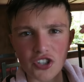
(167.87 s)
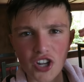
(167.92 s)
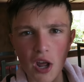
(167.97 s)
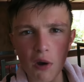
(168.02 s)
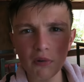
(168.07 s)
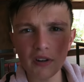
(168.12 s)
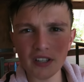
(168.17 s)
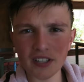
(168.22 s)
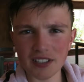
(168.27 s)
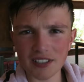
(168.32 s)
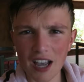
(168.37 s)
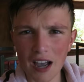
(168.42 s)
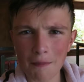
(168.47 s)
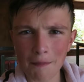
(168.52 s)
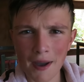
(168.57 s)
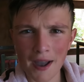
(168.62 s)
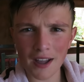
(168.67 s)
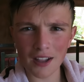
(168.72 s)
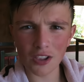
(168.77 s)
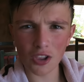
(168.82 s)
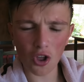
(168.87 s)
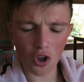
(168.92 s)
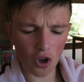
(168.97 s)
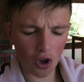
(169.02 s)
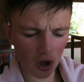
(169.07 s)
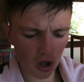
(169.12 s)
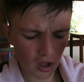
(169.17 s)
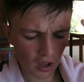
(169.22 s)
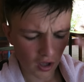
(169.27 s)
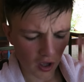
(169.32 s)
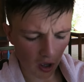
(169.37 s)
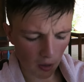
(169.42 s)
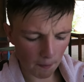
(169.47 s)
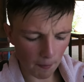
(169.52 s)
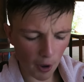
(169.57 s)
Do you know when you sat by a law and